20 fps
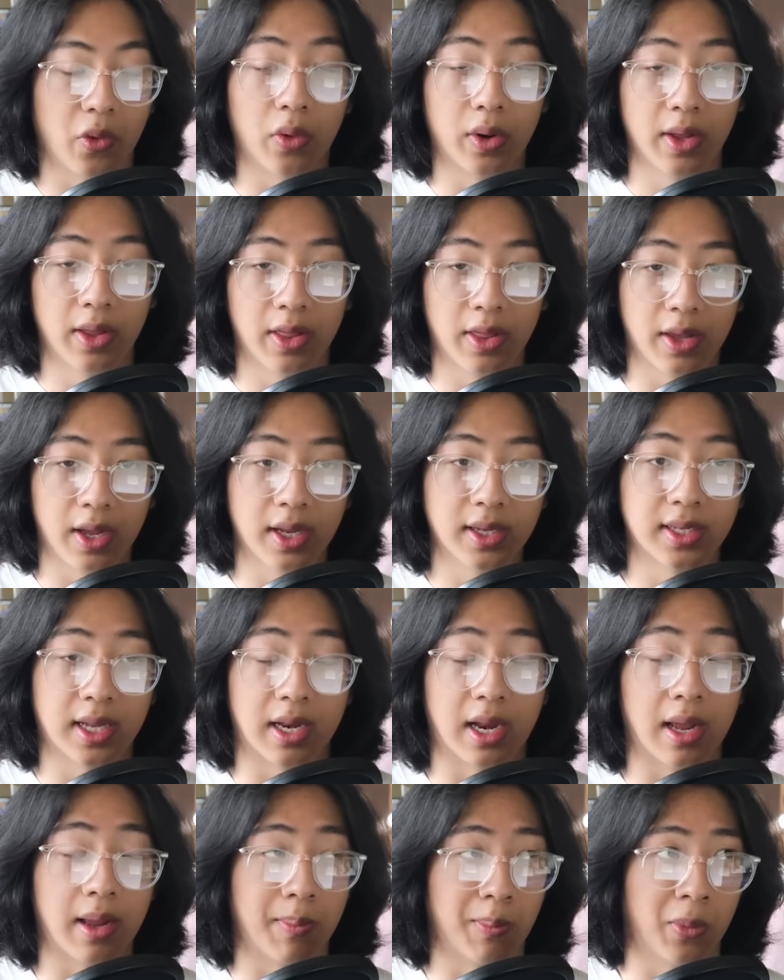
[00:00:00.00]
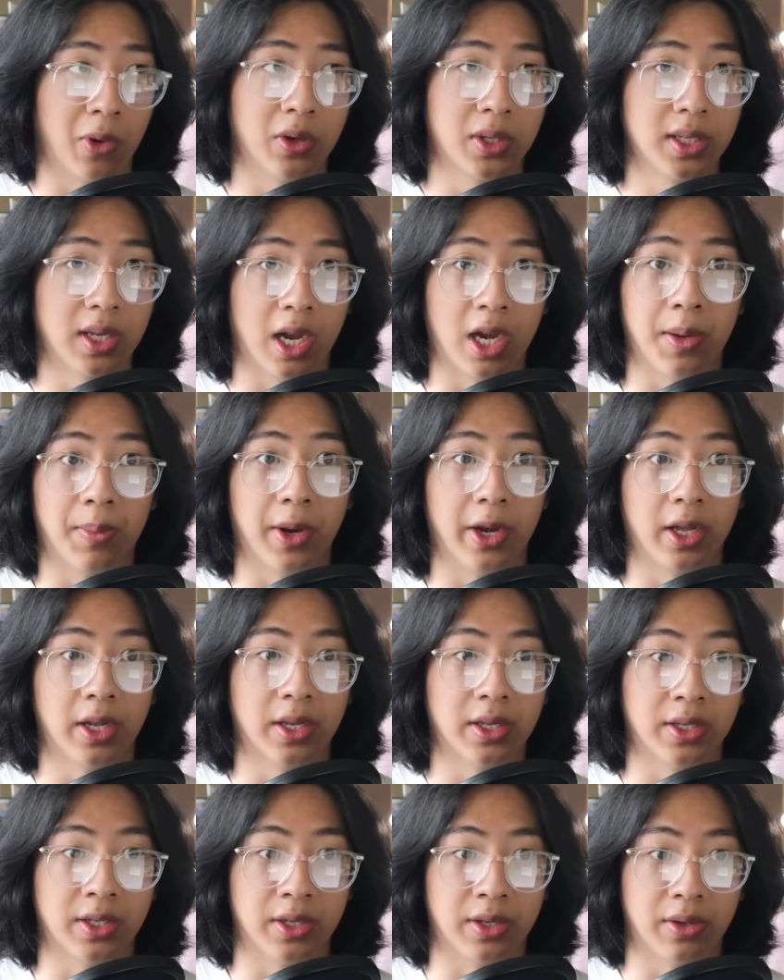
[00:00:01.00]
of the things that most anybody can
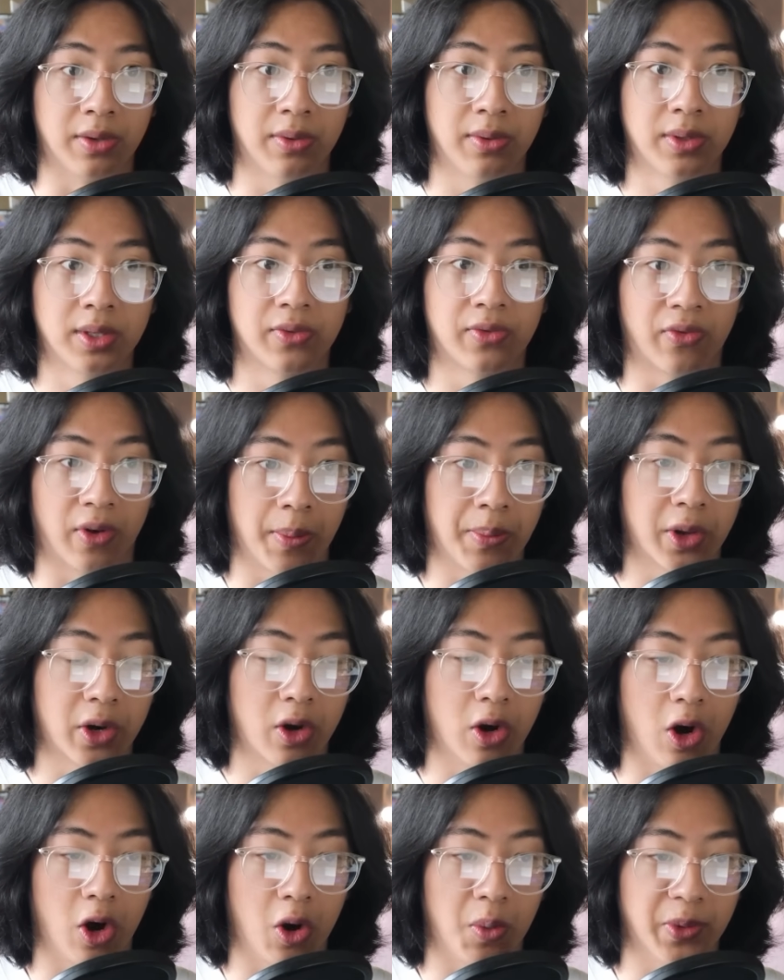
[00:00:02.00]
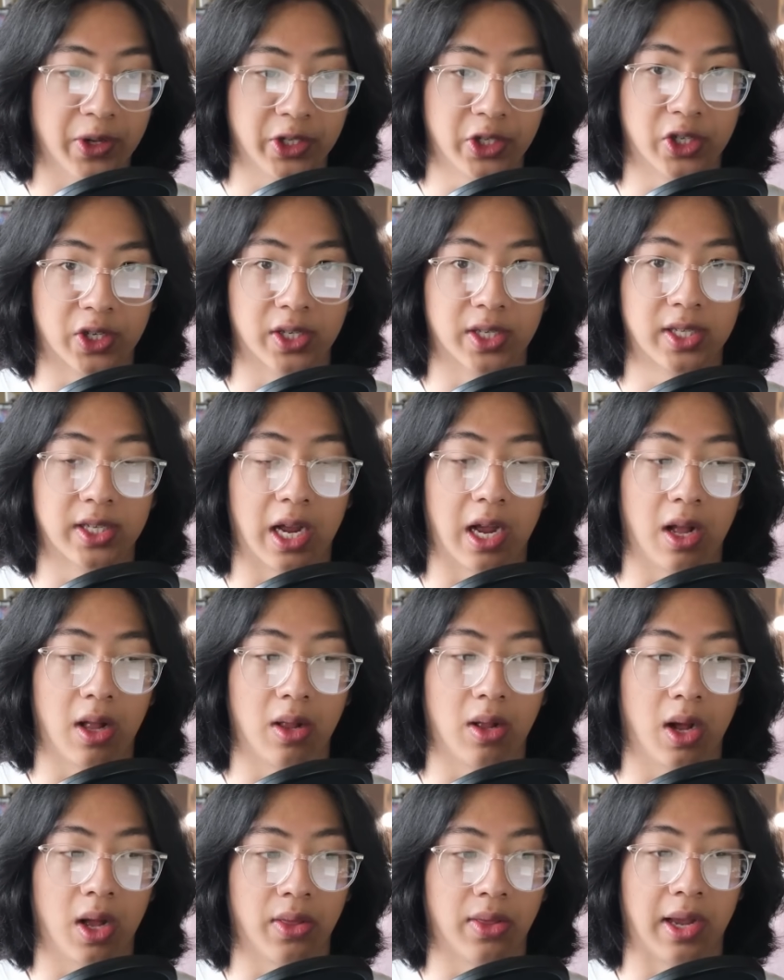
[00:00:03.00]
do from their home is just sell
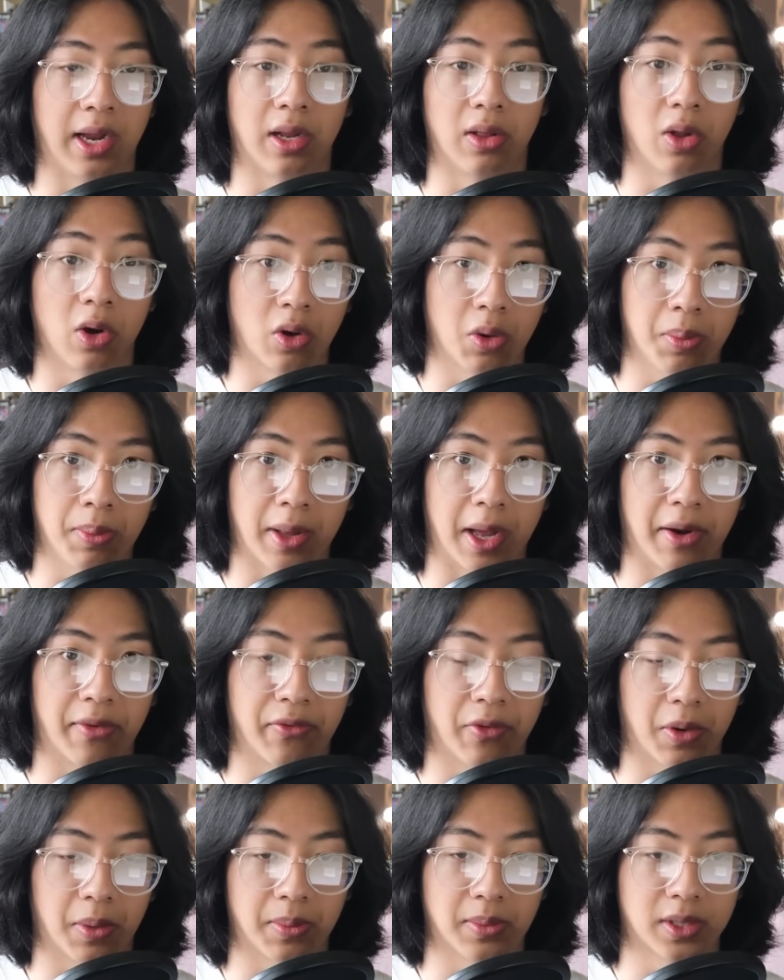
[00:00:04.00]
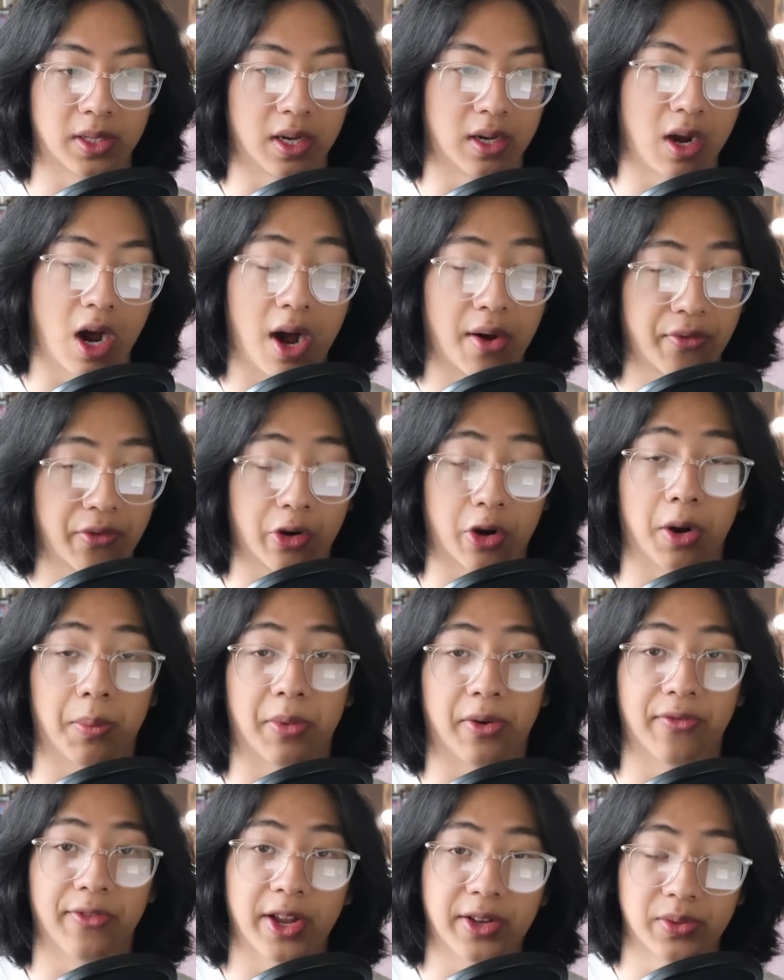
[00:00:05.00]
on like local platforms like OfferUp
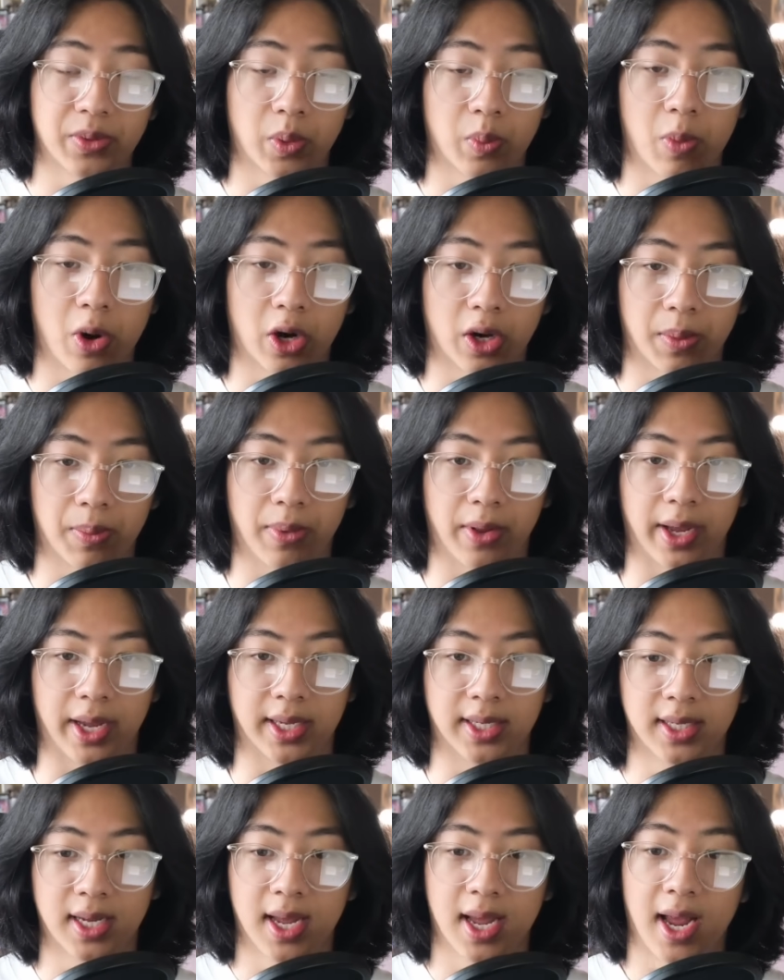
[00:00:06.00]
and Facebook Marketplace.